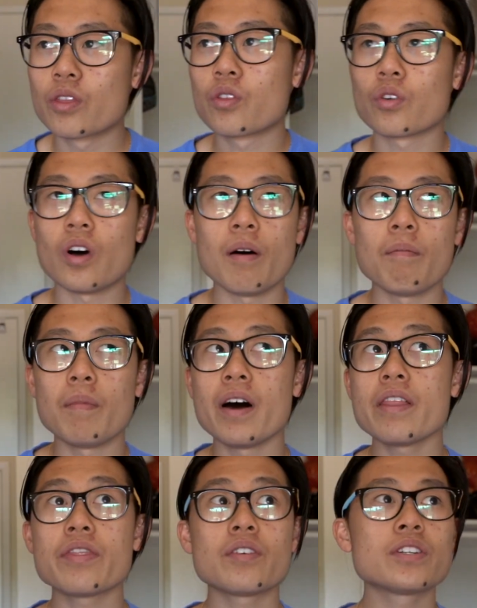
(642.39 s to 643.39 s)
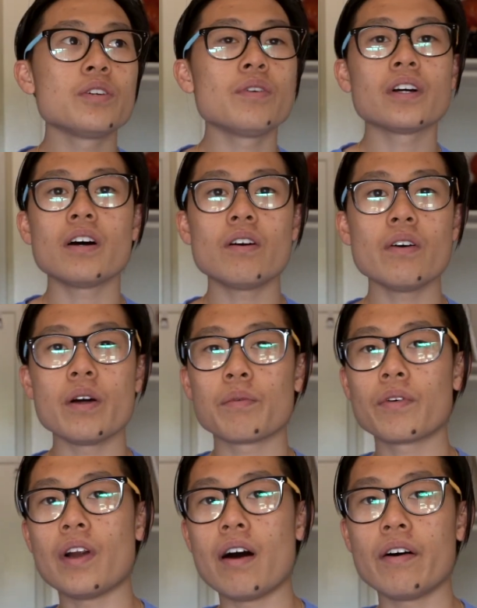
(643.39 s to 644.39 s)
a month or two ago, and
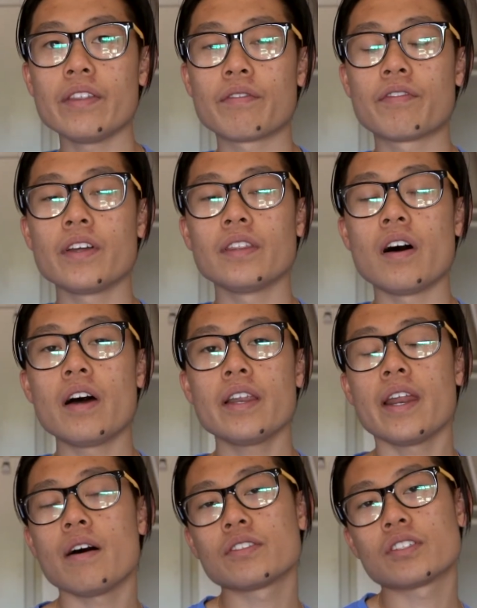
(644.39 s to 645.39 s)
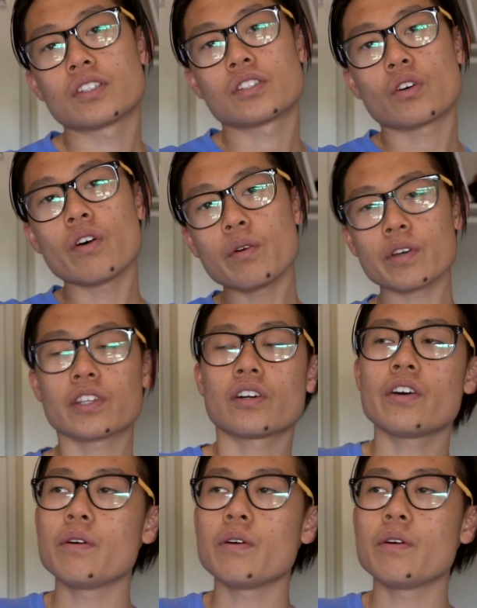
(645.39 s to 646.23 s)
we were out on the front lawn, and I was just throwing with her.